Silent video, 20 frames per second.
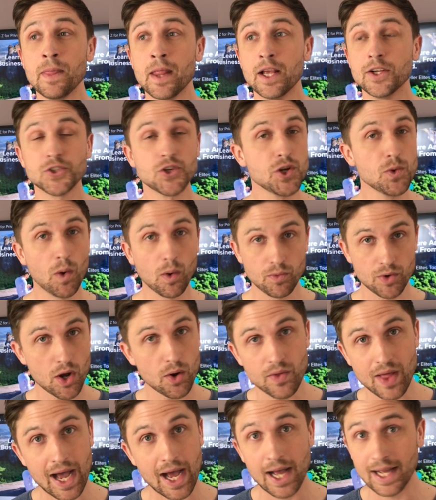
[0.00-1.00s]
So you won't
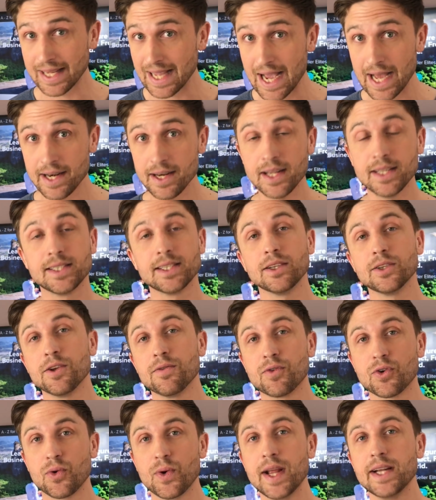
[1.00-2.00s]
know that again until
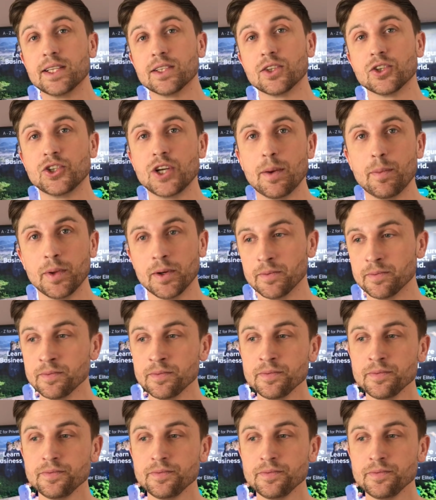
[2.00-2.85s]
you've created the shipment.